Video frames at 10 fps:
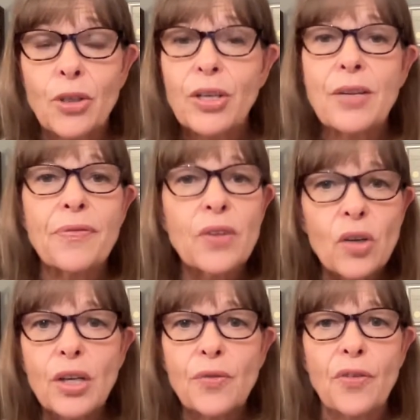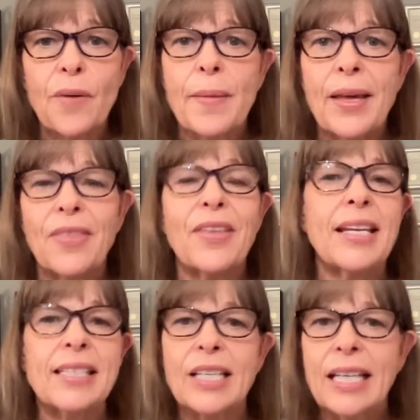You're going to feel good for a month and
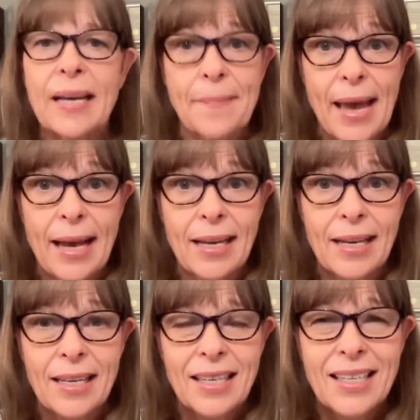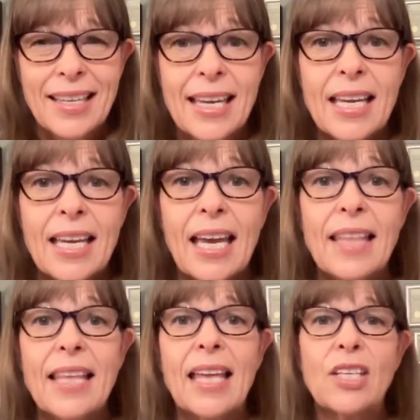it's going to come back.
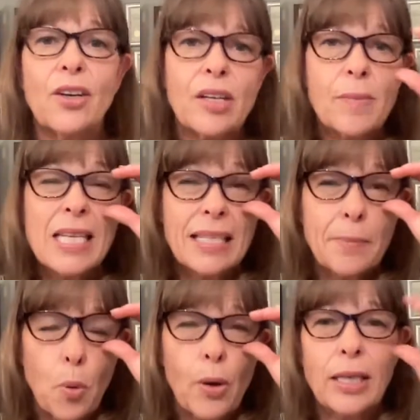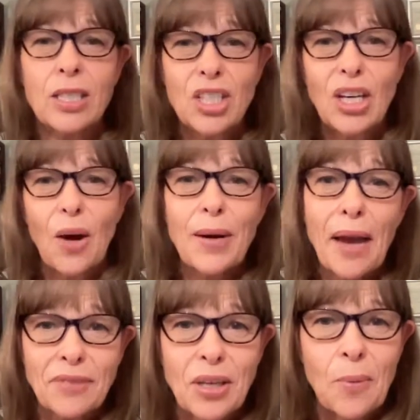And then you're going to be disappointed, you know, and
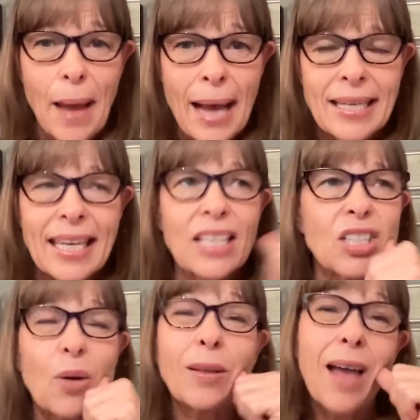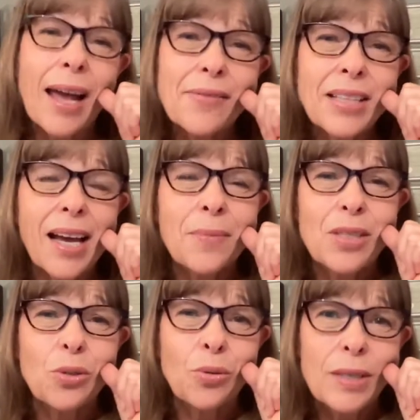have to go back again. So a lot of times
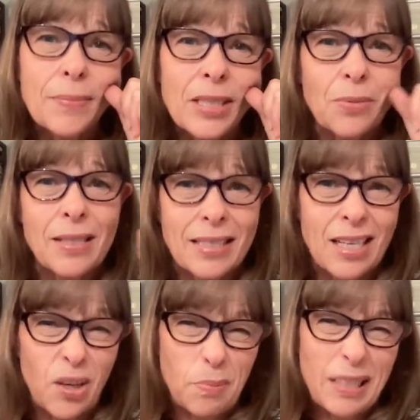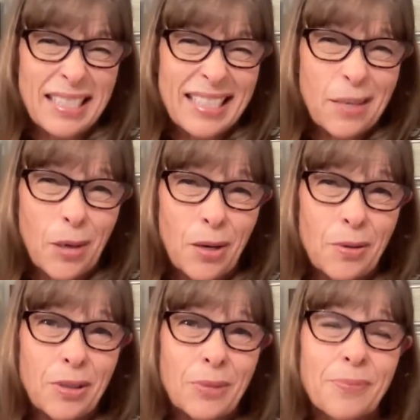the treatments we seek are
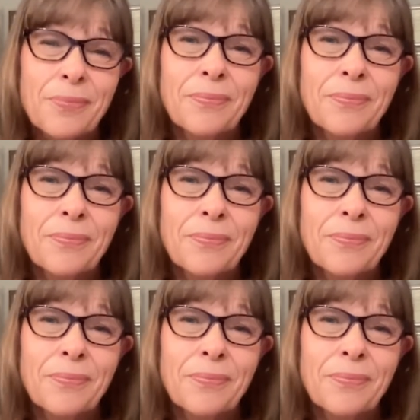placebos.